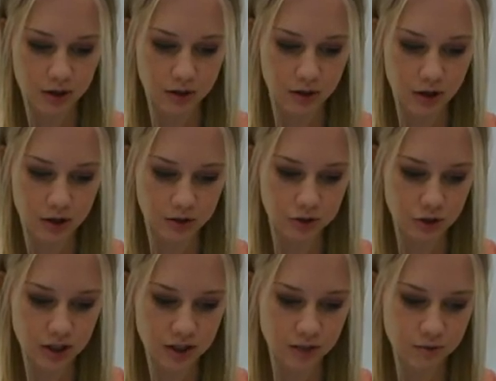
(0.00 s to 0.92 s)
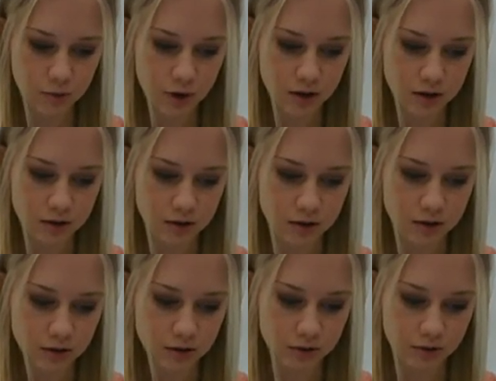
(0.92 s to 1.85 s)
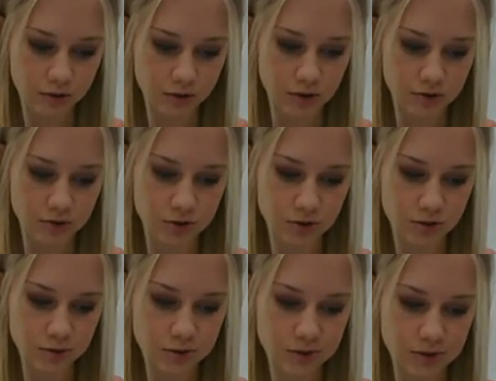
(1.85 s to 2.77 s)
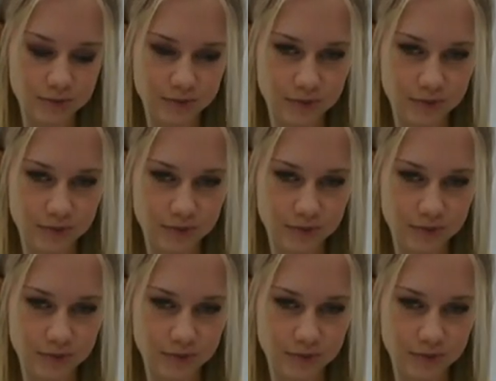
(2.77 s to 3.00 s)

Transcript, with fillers: long drinks of water through those tubes.